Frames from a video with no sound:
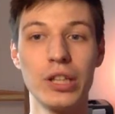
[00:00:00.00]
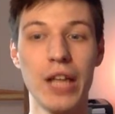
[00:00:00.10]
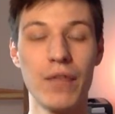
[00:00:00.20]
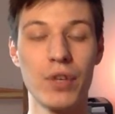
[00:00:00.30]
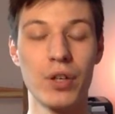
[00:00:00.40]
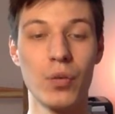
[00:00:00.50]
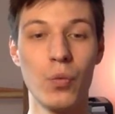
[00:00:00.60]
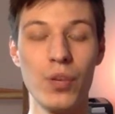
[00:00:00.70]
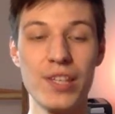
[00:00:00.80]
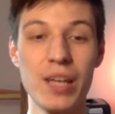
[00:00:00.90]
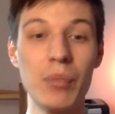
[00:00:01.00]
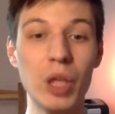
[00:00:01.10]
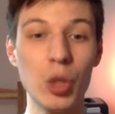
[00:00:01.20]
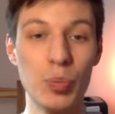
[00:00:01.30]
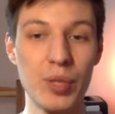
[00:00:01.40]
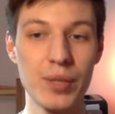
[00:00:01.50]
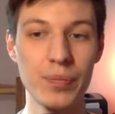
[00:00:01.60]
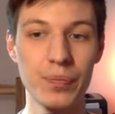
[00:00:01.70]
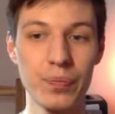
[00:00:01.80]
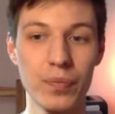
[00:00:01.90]
lever with some loops,
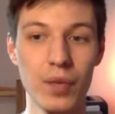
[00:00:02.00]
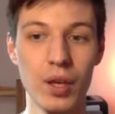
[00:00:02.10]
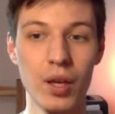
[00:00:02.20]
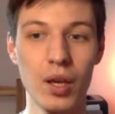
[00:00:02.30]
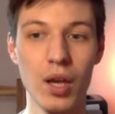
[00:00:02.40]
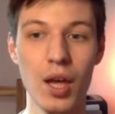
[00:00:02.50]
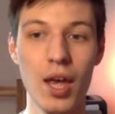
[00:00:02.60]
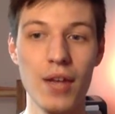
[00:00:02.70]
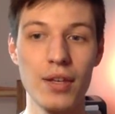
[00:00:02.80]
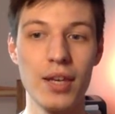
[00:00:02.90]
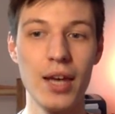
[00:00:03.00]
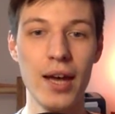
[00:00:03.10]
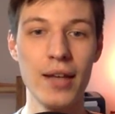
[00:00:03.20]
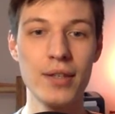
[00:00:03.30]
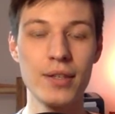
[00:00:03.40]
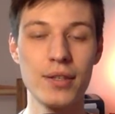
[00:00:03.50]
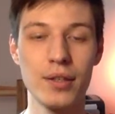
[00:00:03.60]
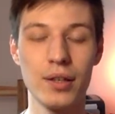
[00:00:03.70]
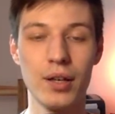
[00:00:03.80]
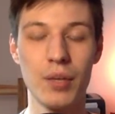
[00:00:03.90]
and get
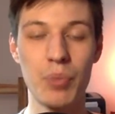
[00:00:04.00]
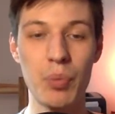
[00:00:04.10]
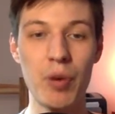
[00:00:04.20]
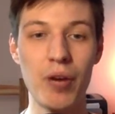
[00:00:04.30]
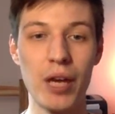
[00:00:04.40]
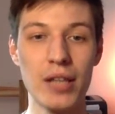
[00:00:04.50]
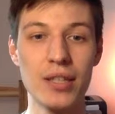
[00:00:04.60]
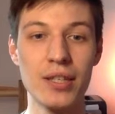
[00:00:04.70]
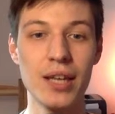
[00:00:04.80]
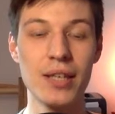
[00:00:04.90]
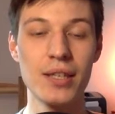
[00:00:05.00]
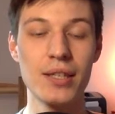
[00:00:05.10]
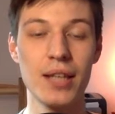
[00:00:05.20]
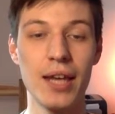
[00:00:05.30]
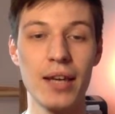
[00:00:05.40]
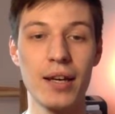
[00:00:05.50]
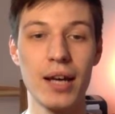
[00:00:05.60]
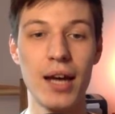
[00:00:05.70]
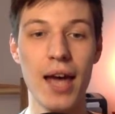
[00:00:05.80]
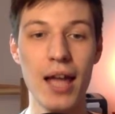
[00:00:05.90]
preparing exercises like
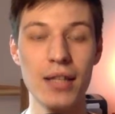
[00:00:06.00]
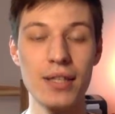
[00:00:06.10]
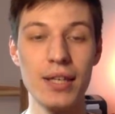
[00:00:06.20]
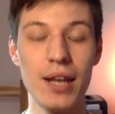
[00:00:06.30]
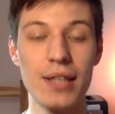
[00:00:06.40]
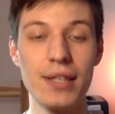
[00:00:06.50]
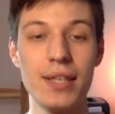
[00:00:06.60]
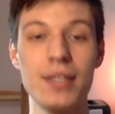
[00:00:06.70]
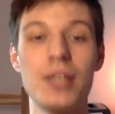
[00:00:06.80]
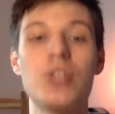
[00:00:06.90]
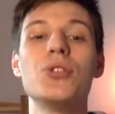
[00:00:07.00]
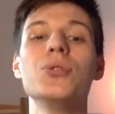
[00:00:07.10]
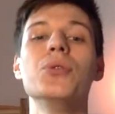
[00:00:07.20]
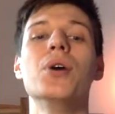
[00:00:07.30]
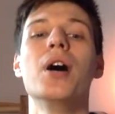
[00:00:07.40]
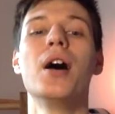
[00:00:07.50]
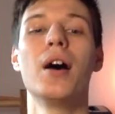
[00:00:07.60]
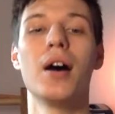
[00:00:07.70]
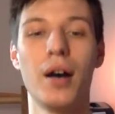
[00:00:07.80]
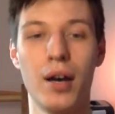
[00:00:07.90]
LC assisted to
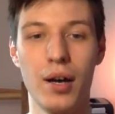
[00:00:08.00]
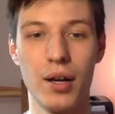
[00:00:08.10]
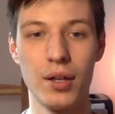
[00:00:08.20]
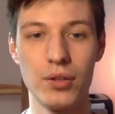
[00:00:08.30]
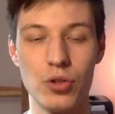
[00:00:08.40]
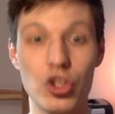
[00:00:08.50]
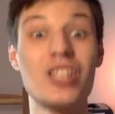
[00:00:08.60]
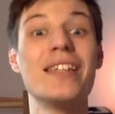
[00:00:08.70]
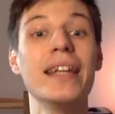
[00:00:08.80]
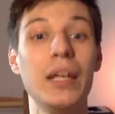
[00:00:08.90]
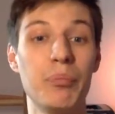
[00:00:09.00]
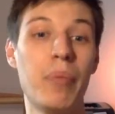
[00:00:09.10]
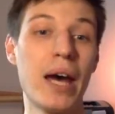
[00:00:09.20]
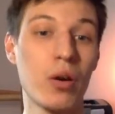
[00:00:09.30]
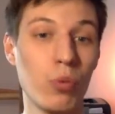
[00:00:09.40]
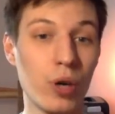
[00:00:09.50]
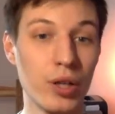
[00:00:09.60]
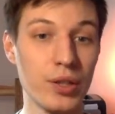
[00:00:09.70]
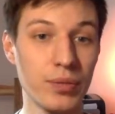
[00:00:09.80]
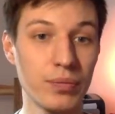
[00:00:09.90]
just lean backward.